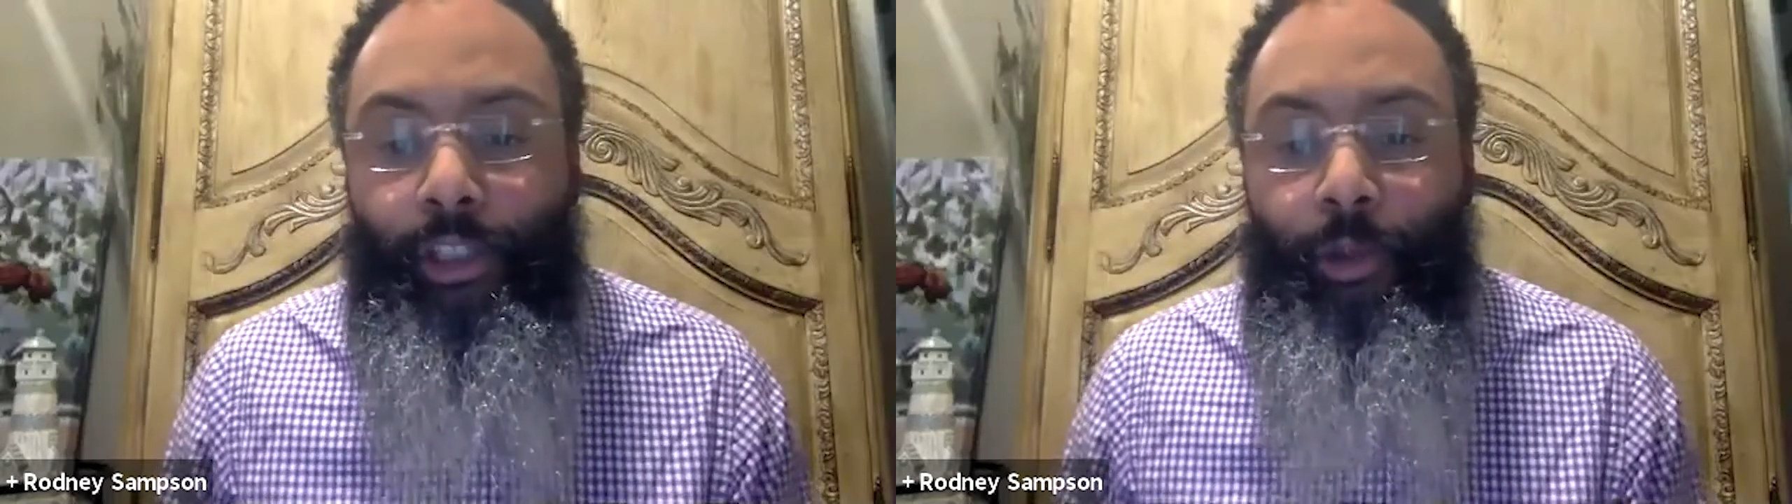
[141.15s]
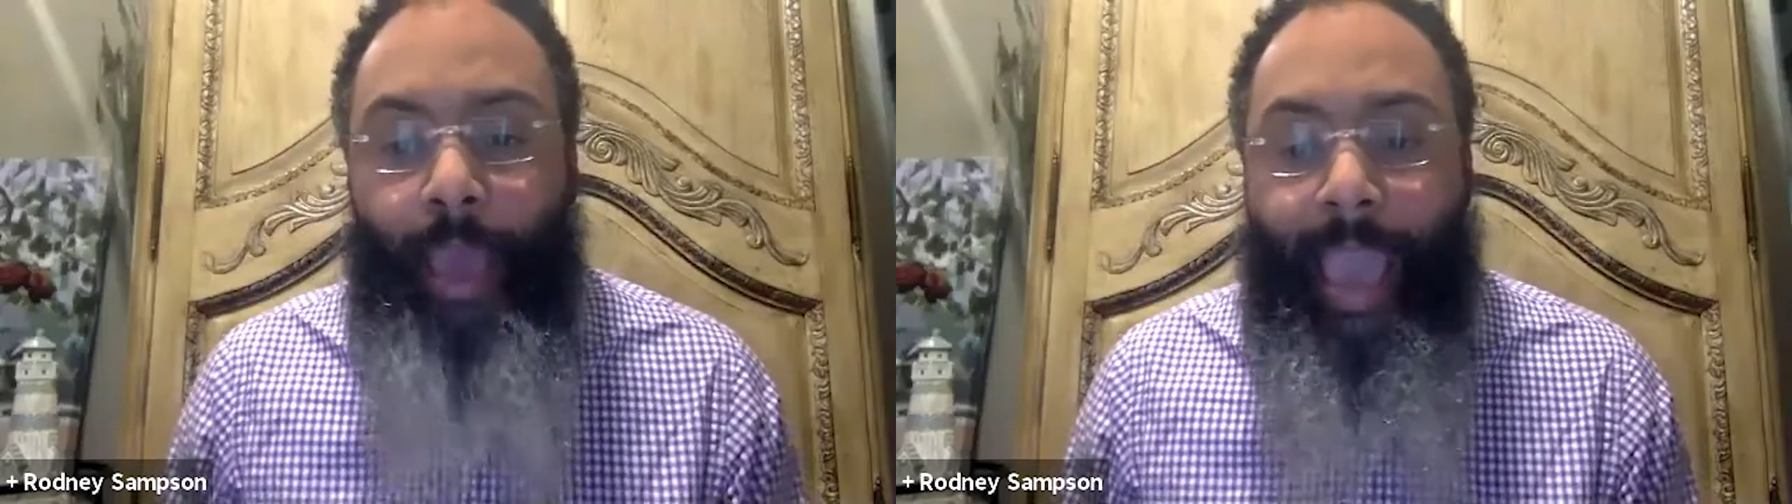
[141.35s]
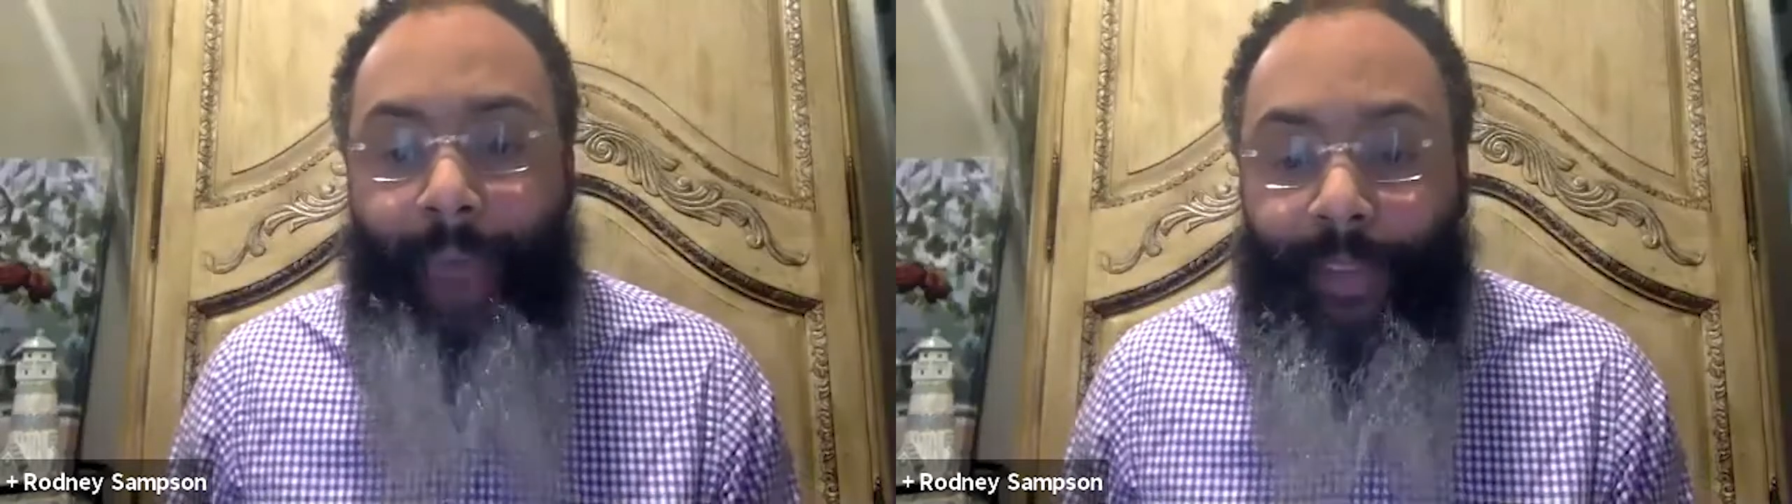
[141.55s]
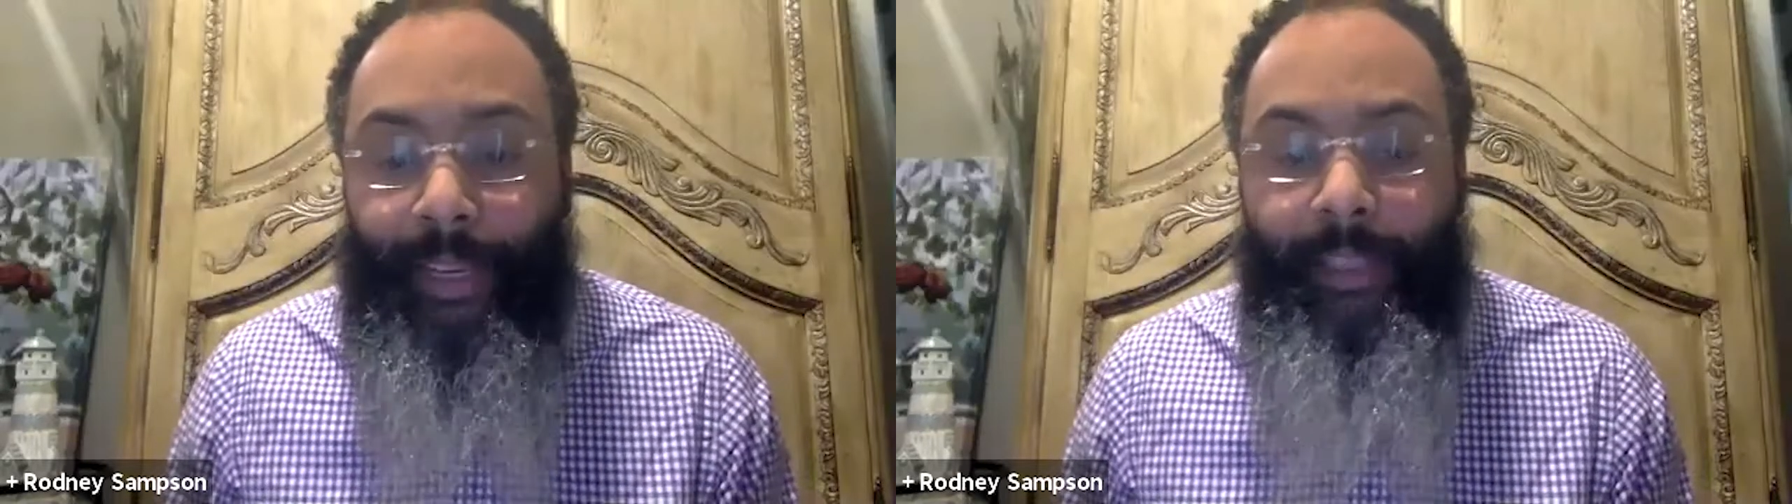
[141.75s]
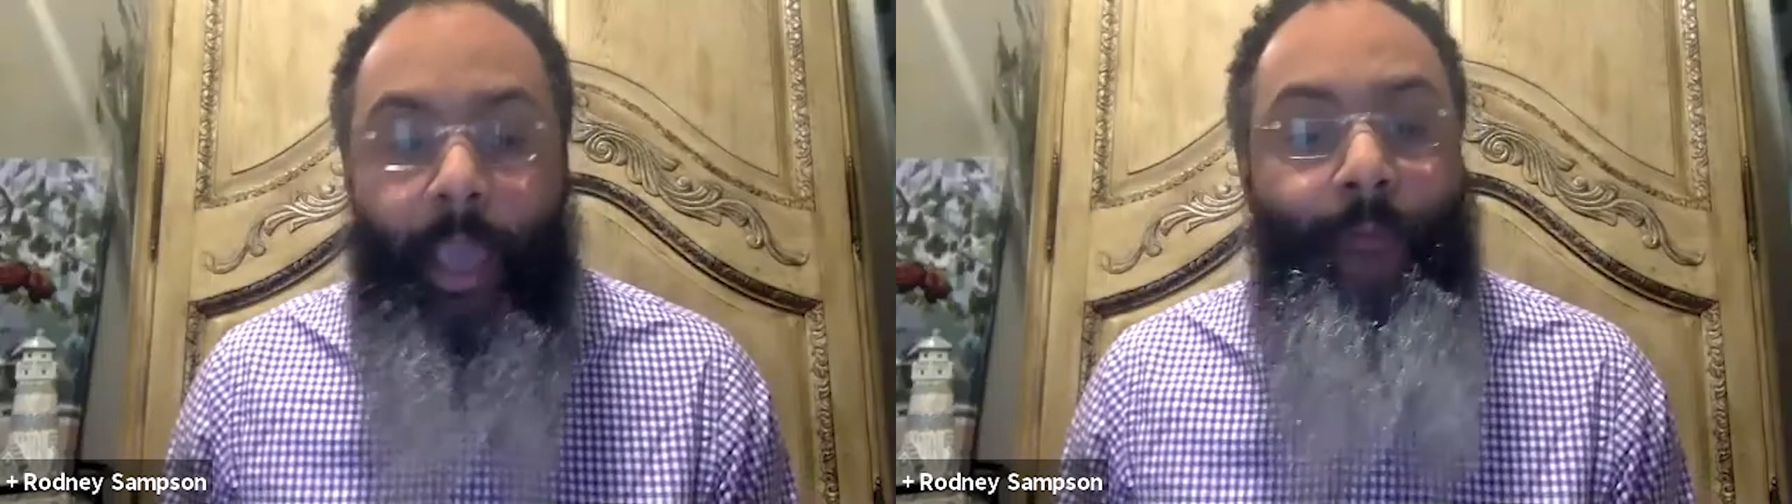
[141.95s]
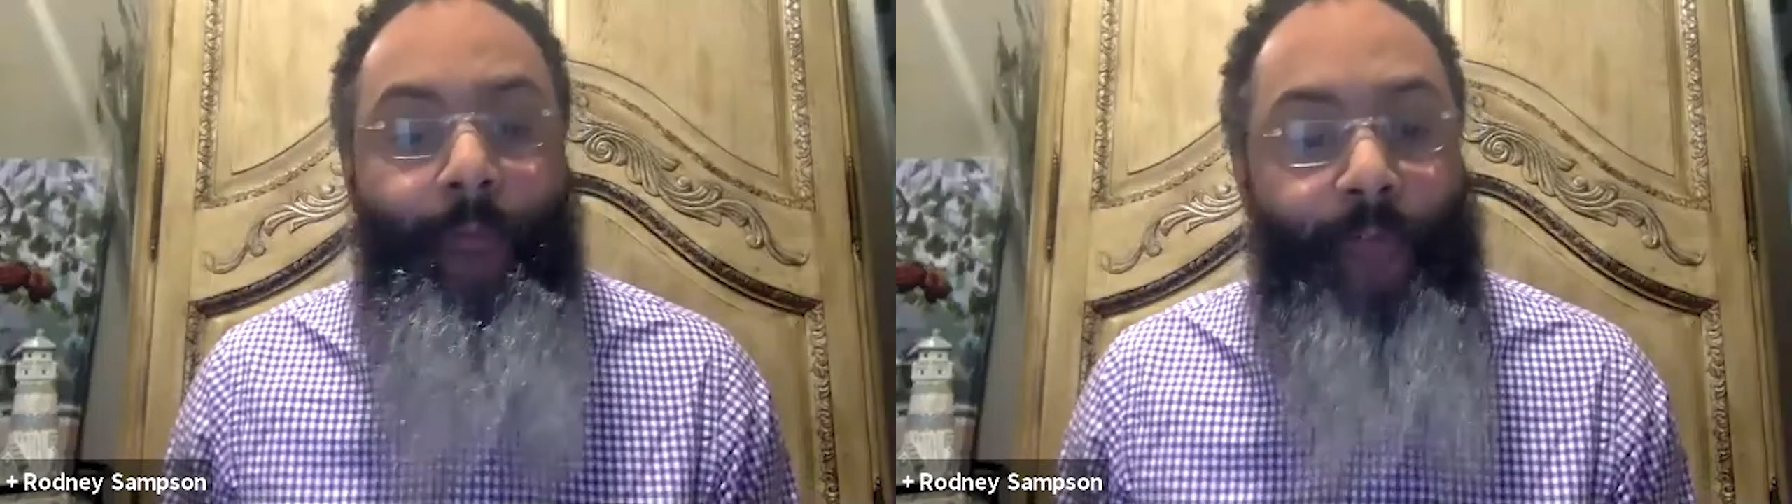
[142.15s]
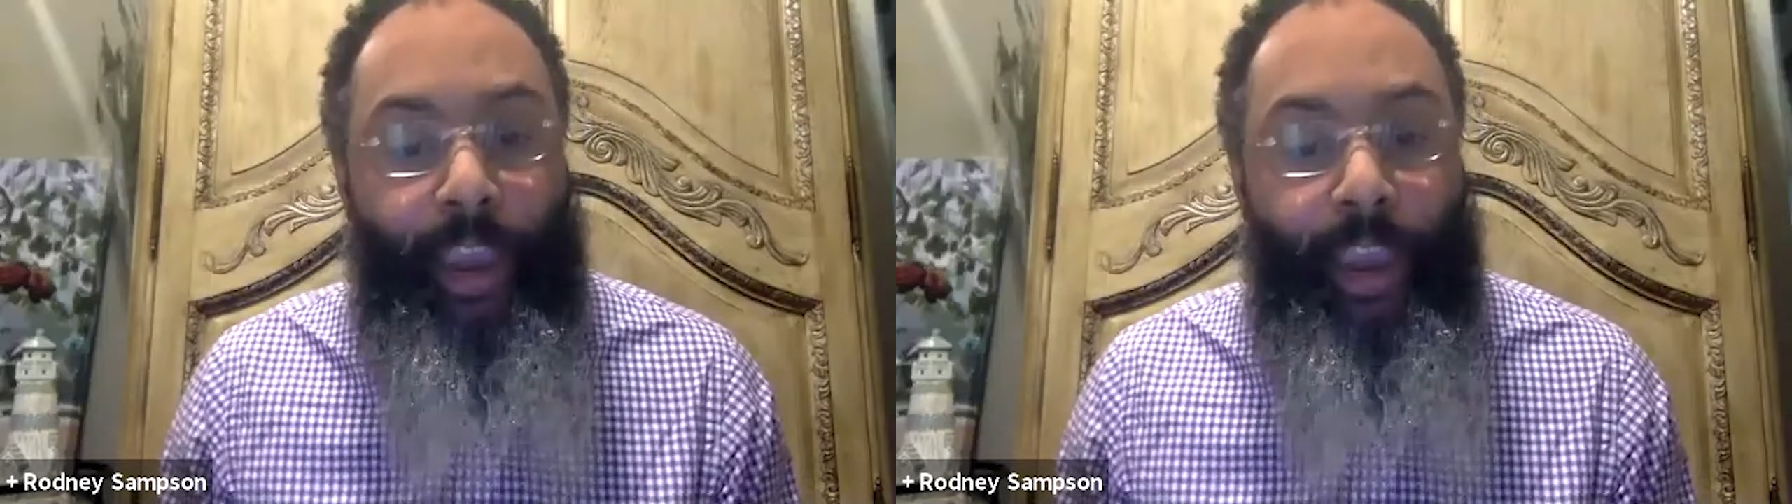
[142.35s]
to ethics and